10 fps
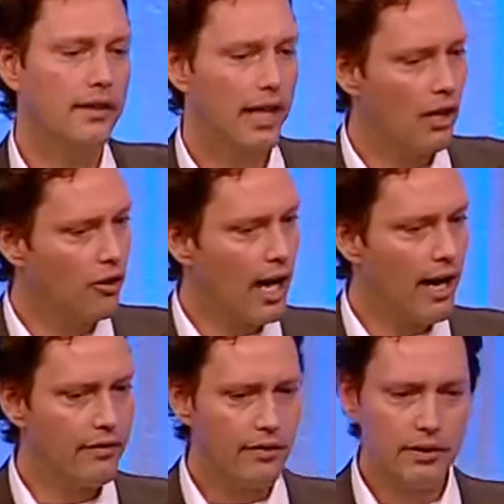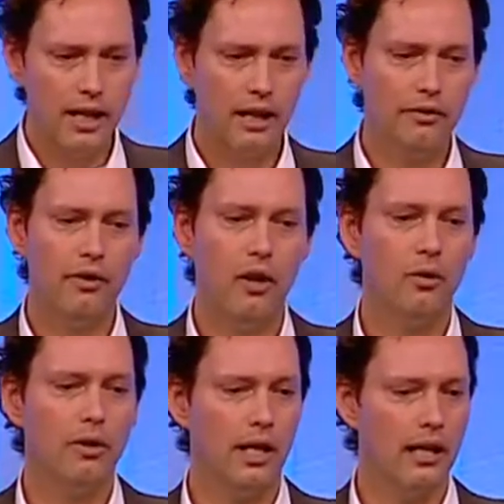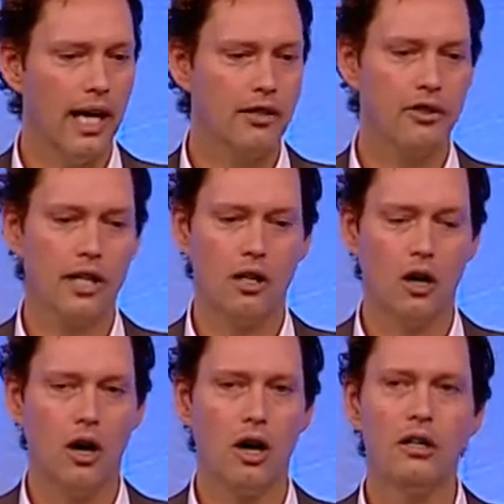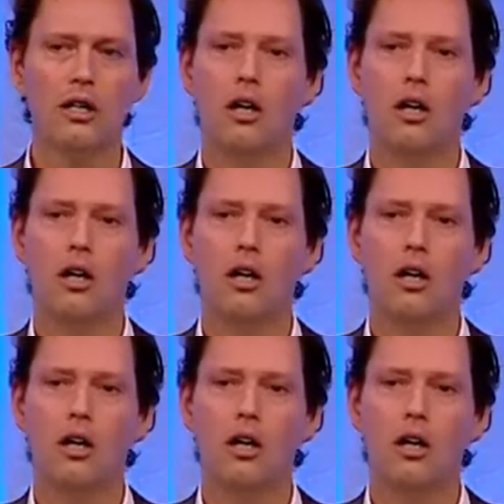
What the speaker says: Telegraph, telephone, electric, car,